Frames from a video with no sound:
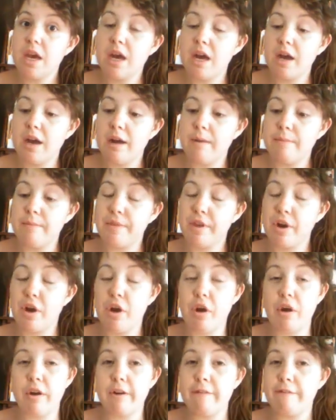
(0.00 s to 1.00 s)
There
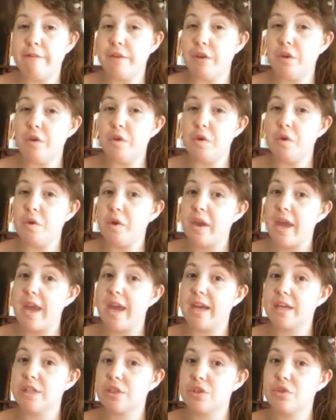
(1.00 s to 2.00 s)
are a few
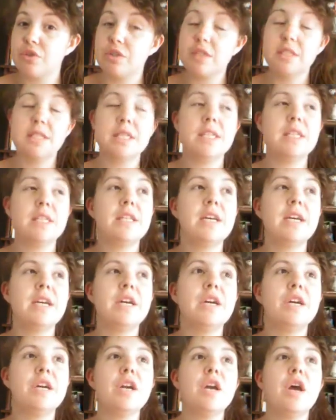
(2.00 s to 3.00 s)
extras in
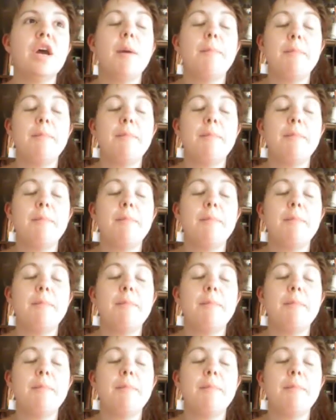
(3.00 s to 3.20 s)
there,